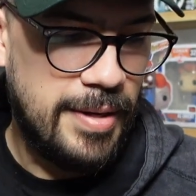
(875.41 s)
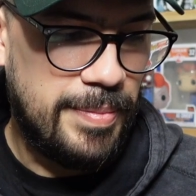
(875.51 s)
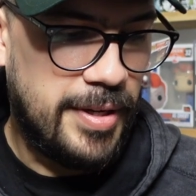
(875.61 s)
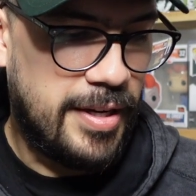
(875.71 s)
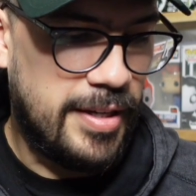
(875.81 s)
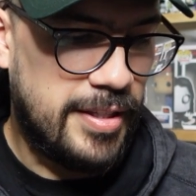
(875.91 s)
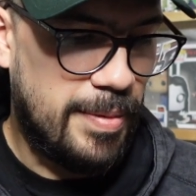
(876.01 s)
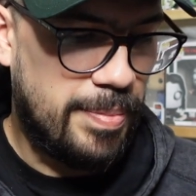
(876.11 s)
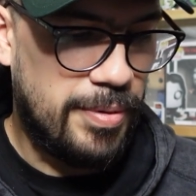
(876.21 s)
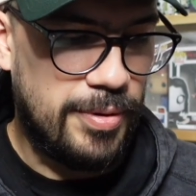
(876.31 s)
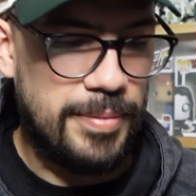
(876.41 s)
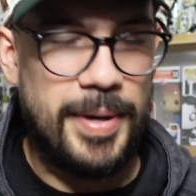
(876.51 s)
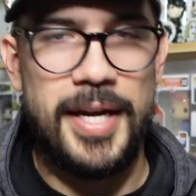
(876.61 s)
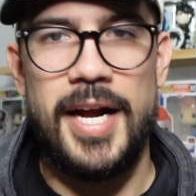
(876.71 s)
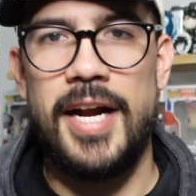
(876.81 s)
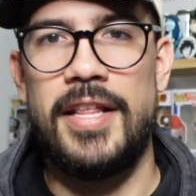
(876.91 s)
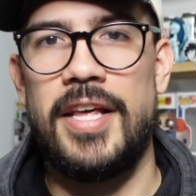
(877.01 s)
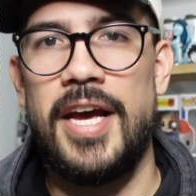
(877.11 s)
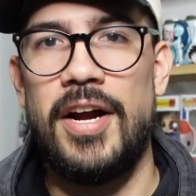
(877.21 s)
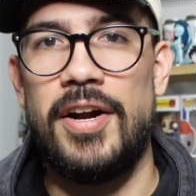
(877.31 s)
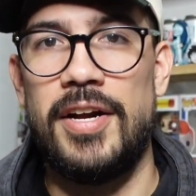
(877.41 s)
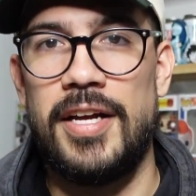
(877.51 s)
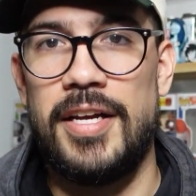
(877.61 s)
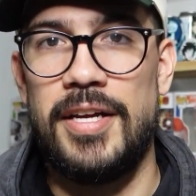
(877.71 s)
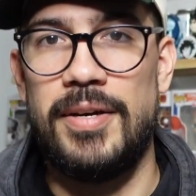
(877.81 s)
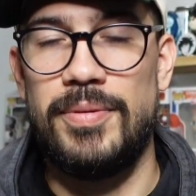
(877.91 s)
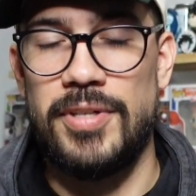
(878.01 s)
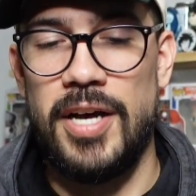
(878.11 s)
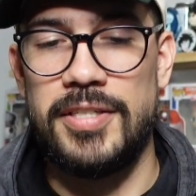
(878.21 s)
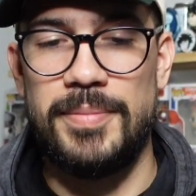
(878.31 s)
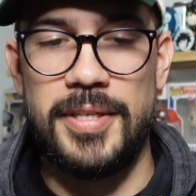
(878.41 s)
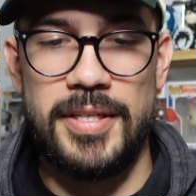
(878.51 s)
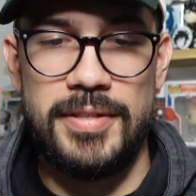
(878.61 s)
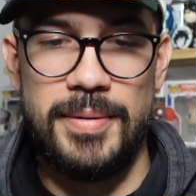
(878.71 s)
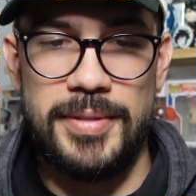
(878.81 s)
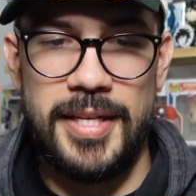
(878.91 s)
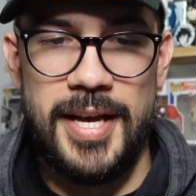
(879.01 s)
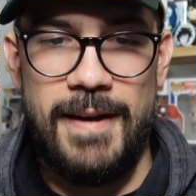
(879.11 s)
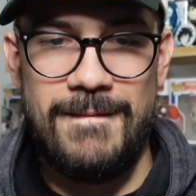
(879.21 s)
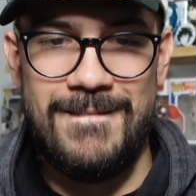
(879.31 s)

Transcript: Because they pulled mine out of there, it was awesome because I was able to get